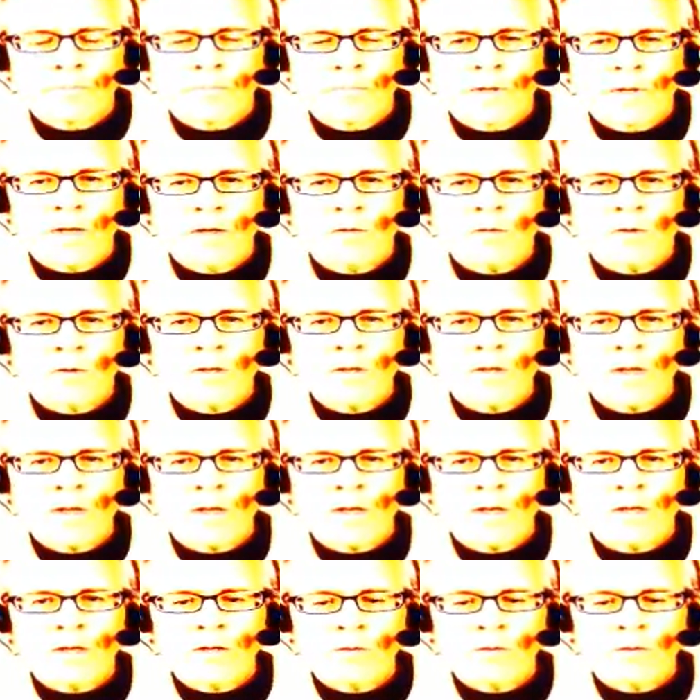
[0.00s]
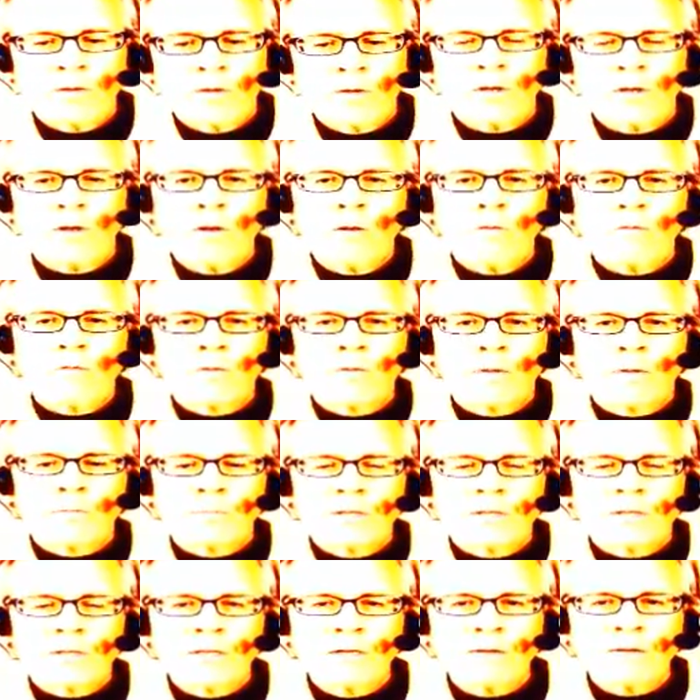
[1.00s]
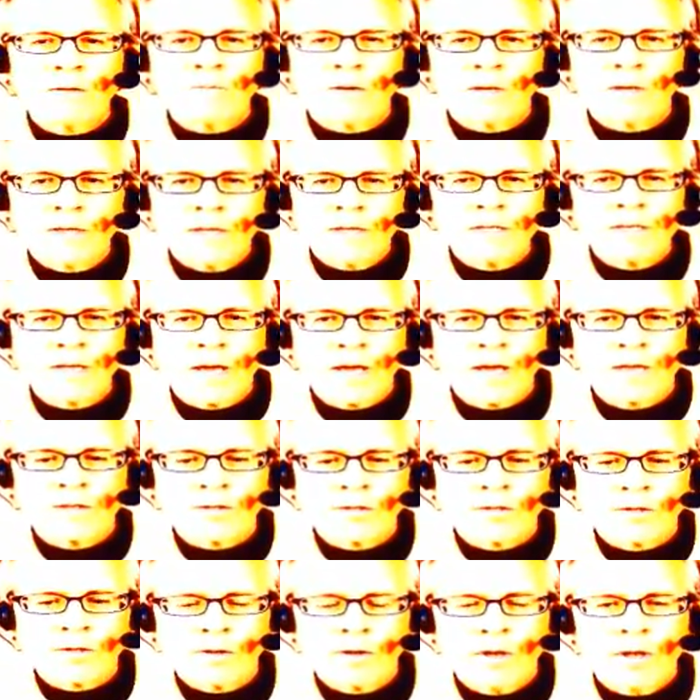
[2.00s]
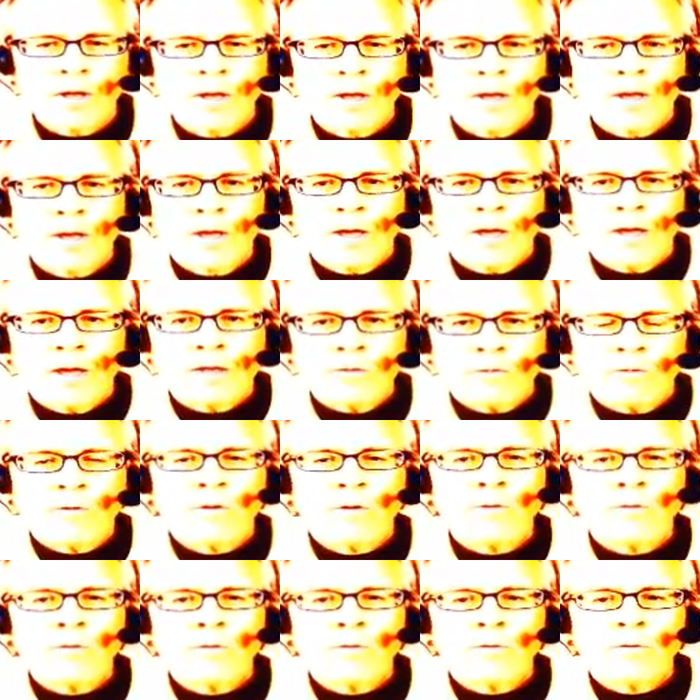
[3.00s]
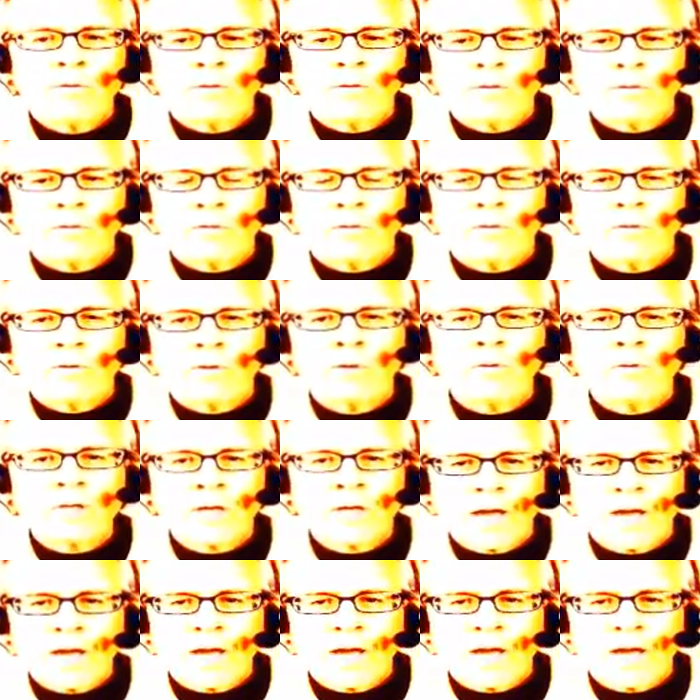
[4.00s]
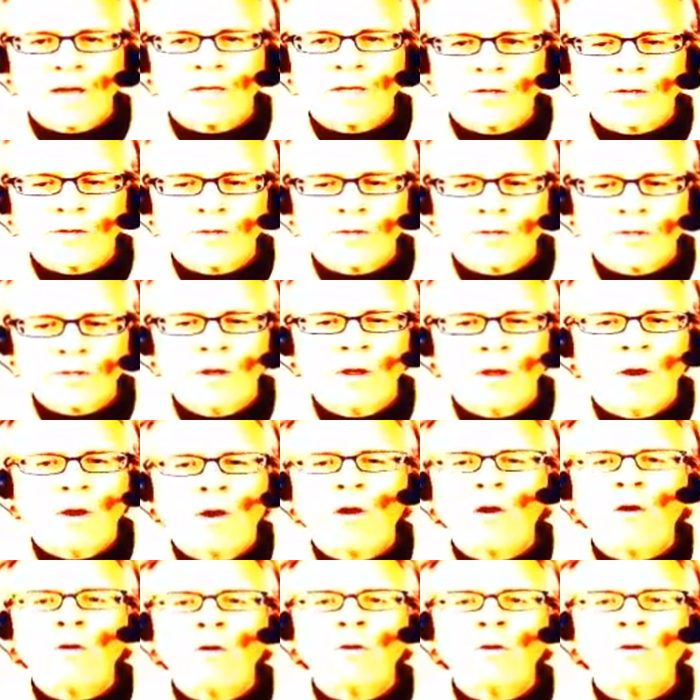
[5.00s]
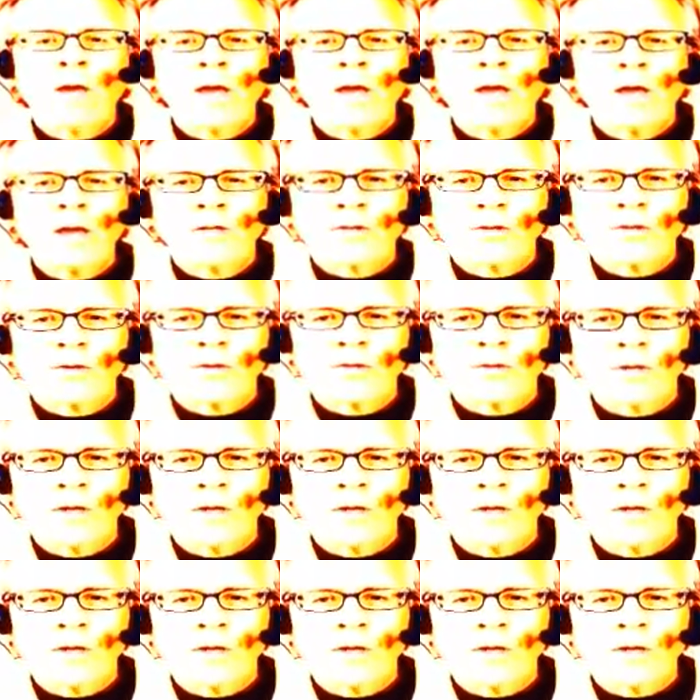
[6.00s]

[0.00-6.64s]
And you can go from specific, this cancer, to those cancers, and all cancers